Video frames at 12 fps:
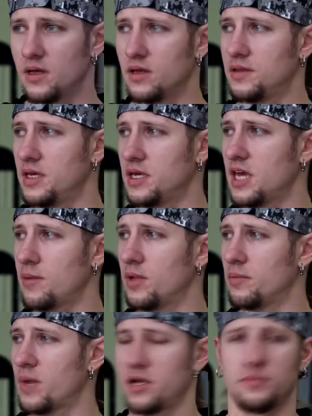The
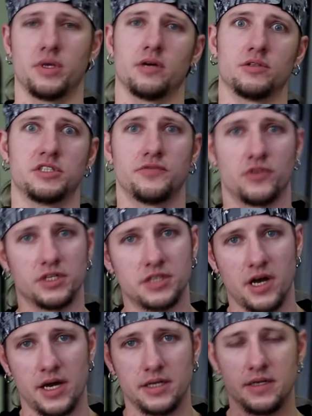cable might be on a different
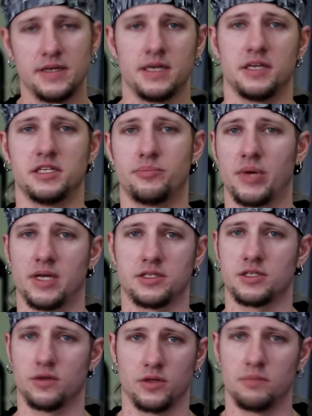height. It
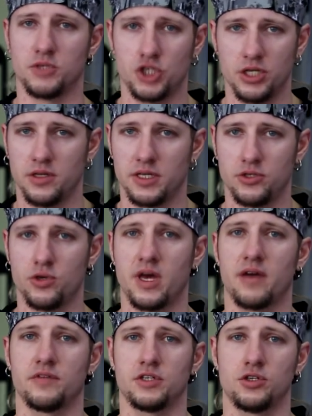depends on the machine that you
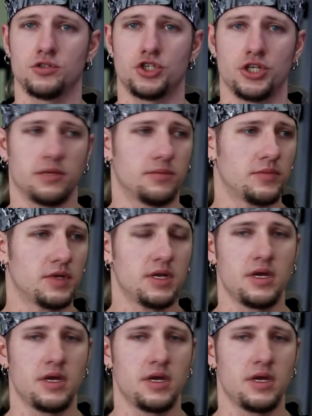have at your gym.